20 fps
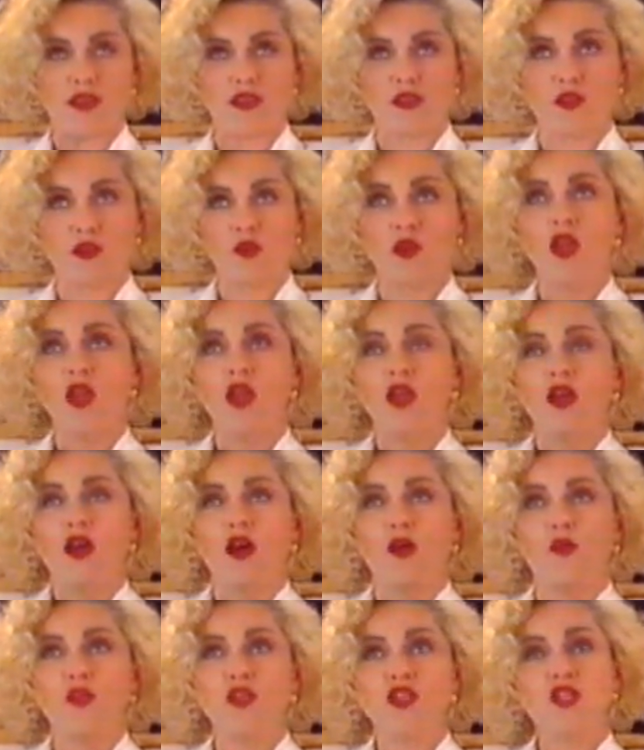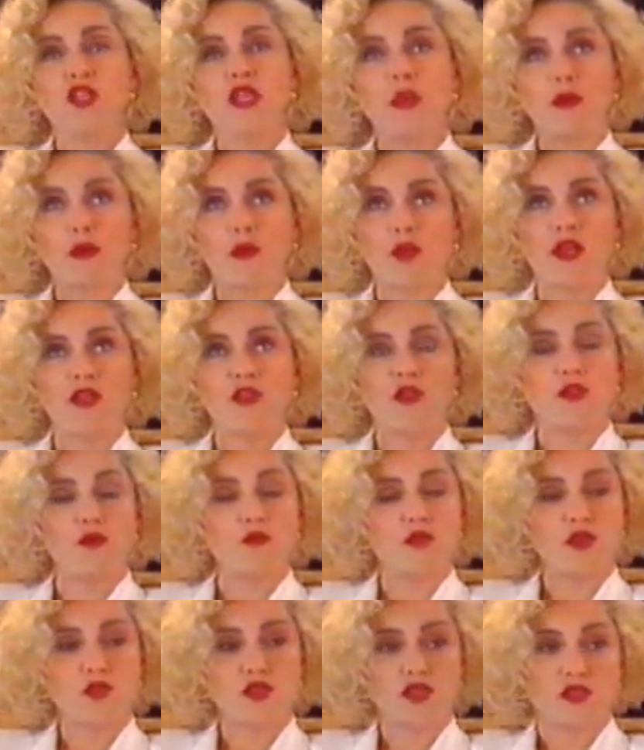Either originally we were going to do a
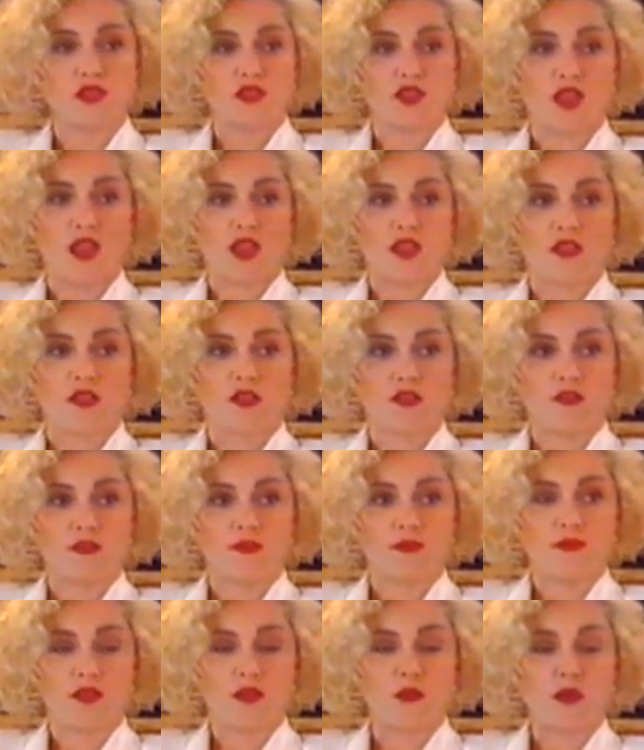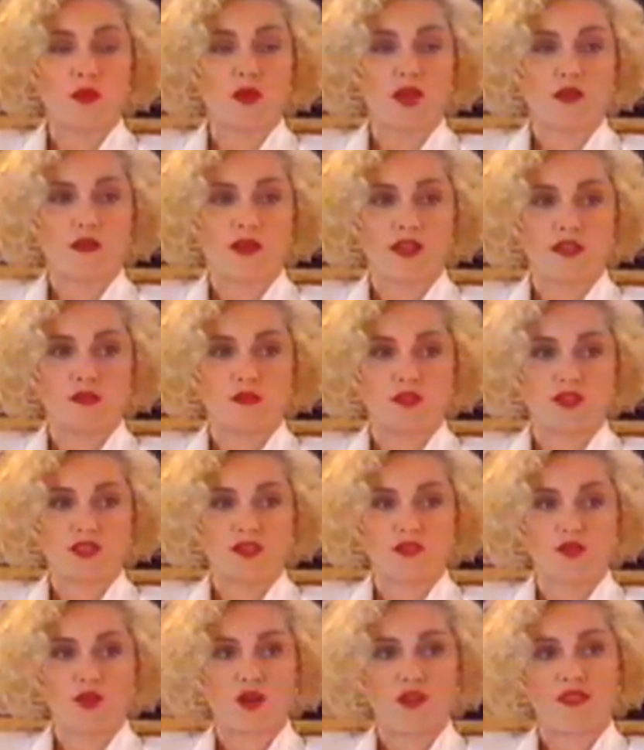musical together, and we were going to write the
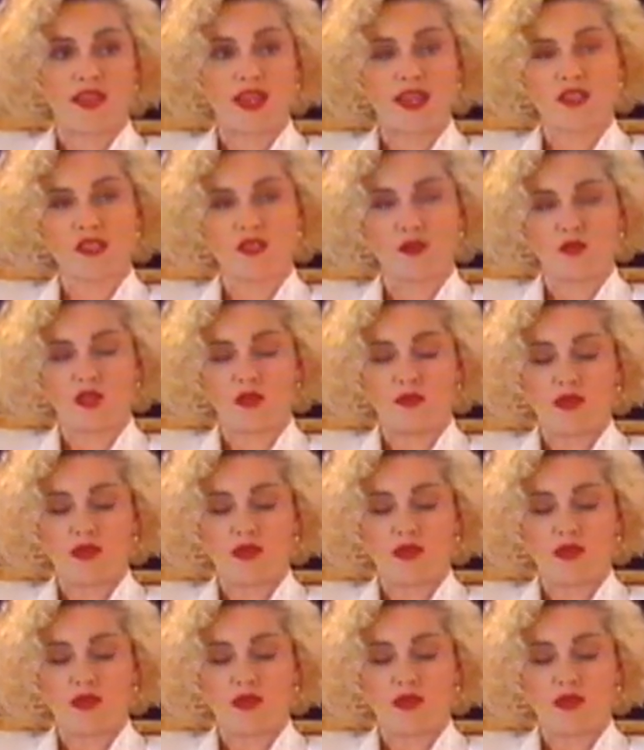music for it, and that didn't really